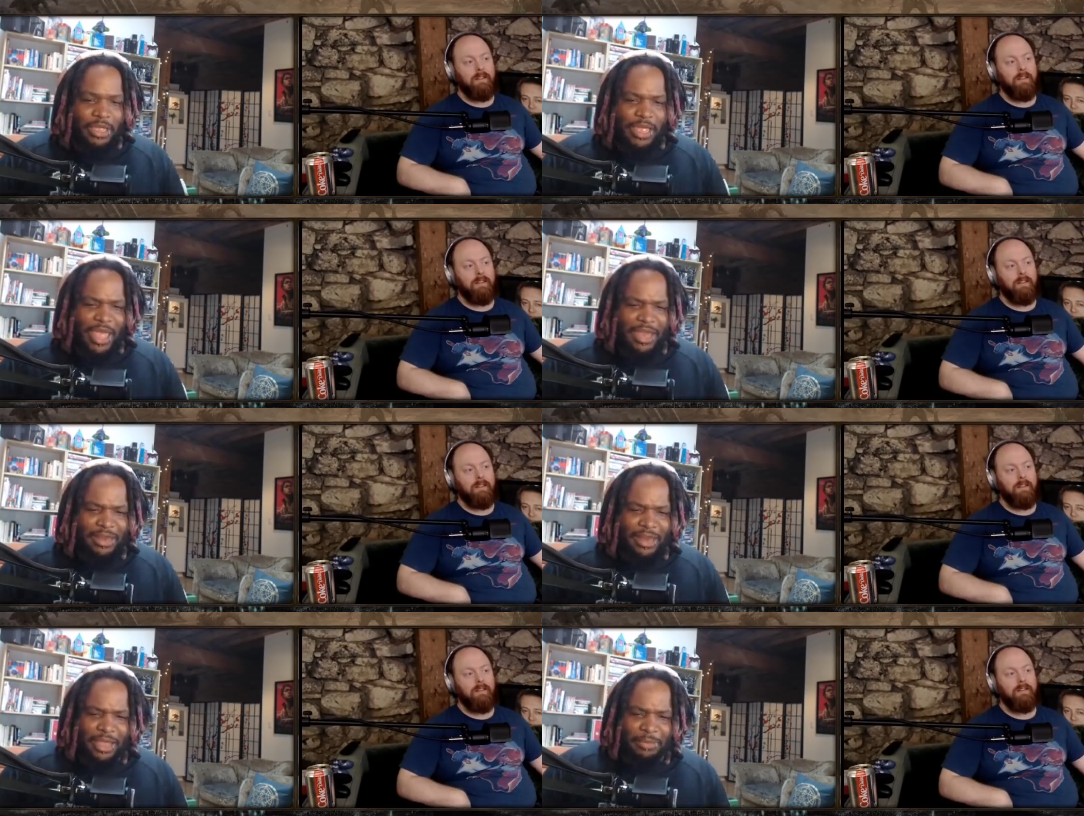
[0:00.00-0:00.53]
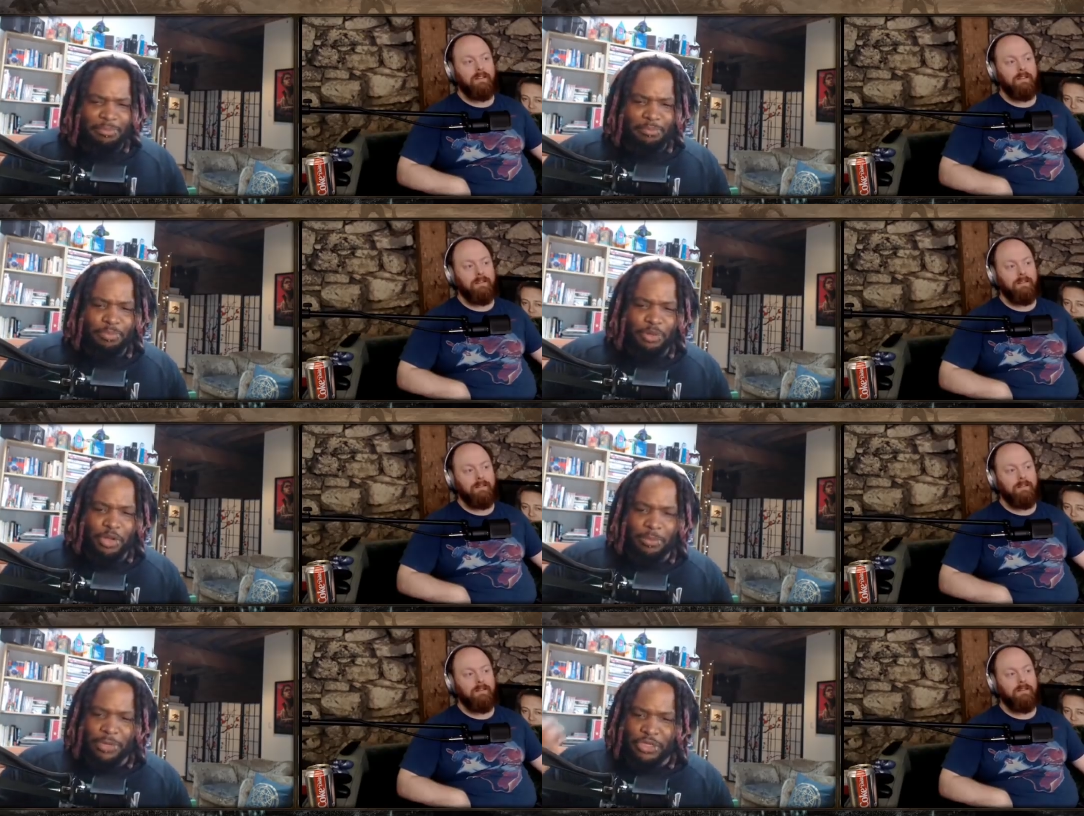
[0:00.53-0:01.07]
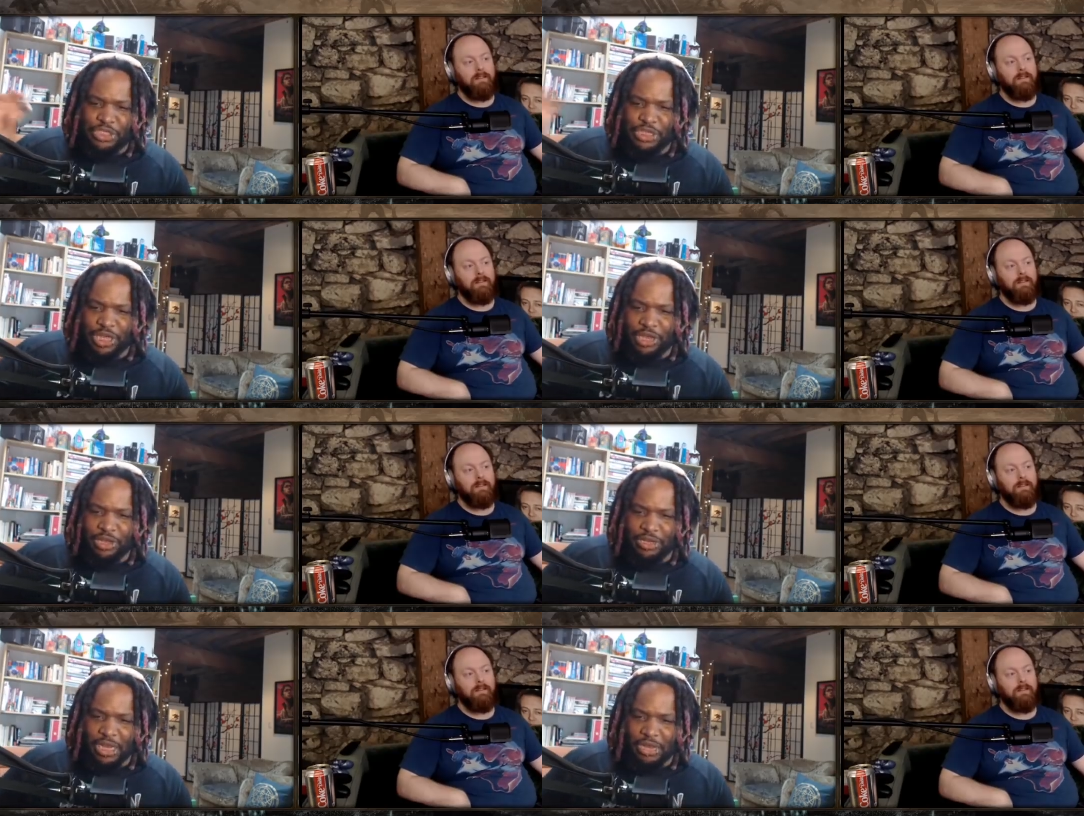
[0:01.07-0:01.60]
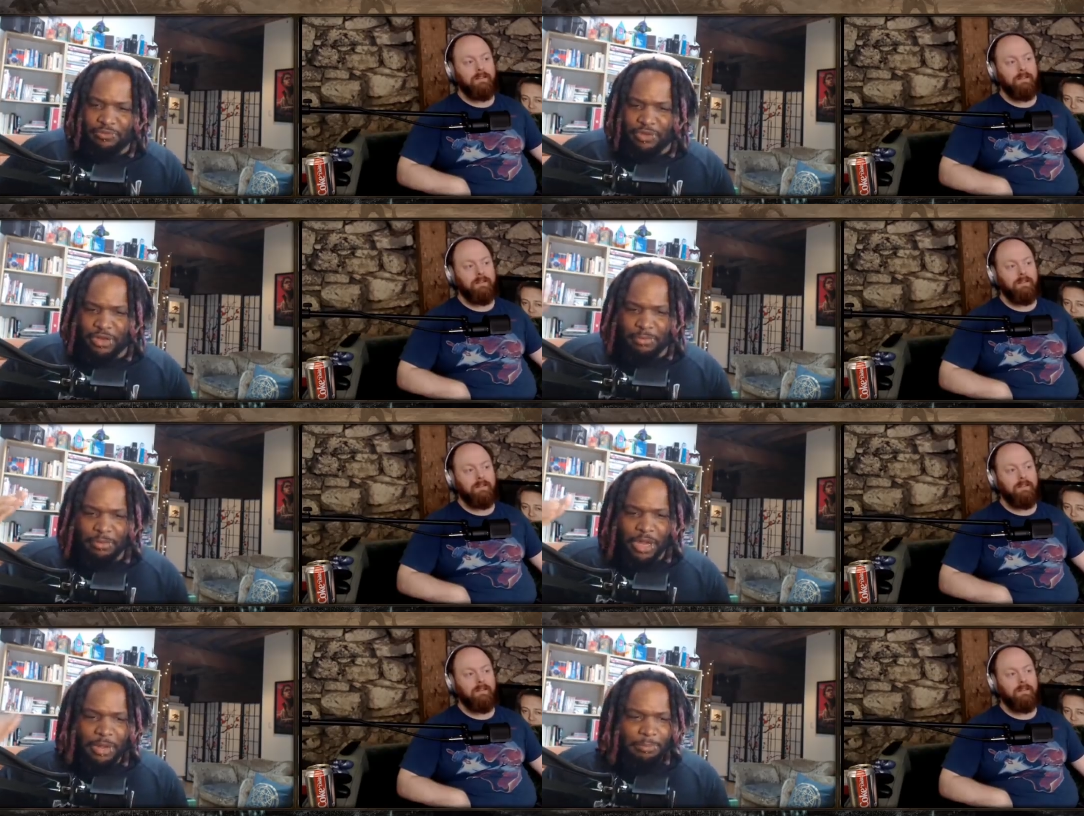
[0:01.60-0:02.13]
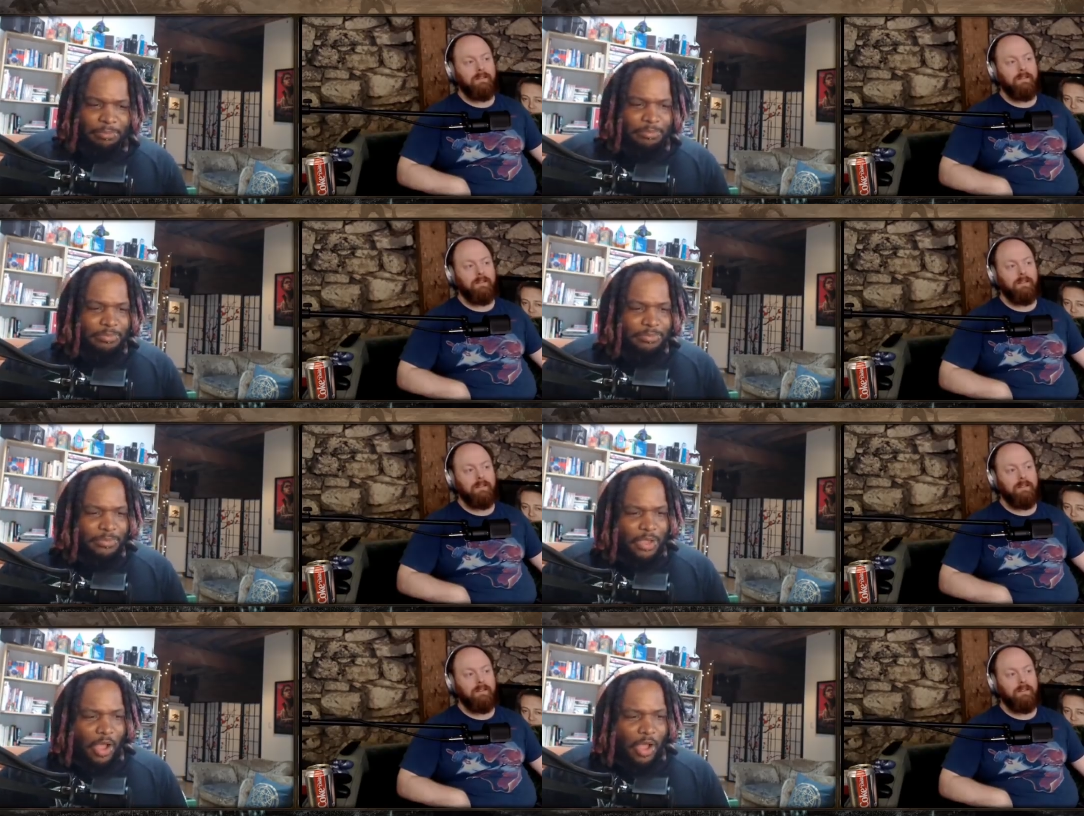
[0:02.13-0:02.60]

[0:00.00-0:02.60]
Speaker 1: and like put them in jail, level them up,